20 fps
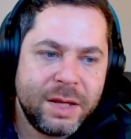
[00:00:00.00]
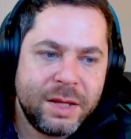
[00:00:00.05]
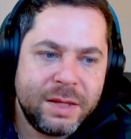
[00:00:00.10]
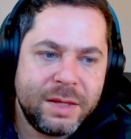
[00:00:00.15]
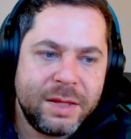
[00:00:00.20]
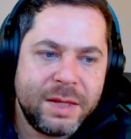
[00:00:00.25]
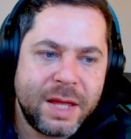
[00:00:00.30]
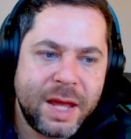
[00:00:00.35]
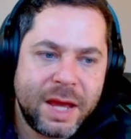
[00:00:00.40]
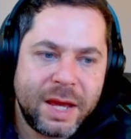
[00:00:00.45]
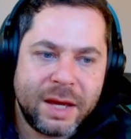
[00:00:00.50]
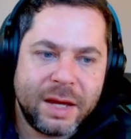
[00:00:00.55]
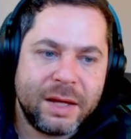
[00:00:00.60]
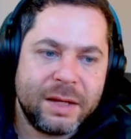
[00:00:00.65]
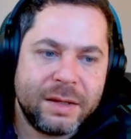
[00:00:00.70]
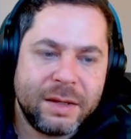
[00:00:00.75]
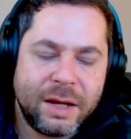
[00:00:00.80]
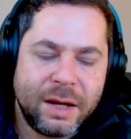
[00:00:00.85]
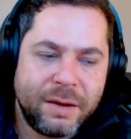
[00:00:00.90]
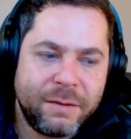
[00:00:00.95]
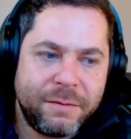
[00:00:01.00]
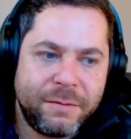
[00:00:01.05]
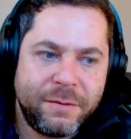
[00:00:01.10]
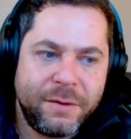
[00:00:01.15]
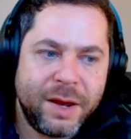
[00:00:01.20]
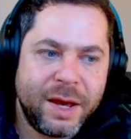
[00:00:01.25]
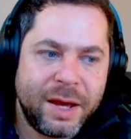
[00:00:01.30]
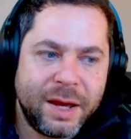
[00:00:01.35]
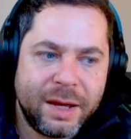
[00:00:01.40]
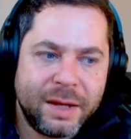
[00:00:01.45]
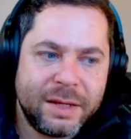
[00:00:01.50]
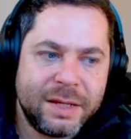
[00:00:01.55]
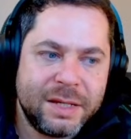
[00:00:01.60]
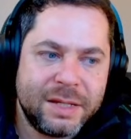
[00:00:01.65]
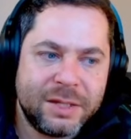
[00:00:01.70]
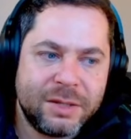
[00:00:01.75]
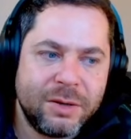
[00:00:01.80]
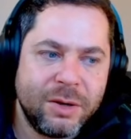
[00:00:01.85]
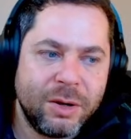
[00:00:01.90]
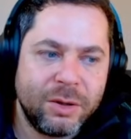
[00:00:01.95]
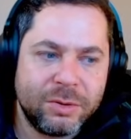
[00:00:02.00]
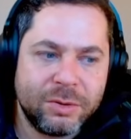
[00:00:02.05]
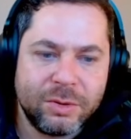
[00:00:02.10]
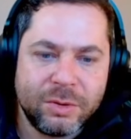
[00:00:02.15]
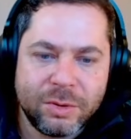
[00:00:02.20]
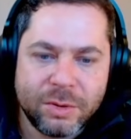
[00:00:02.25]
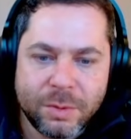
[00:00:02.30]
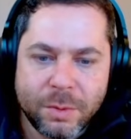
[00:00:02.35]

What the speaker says: Neya, Freya is going to do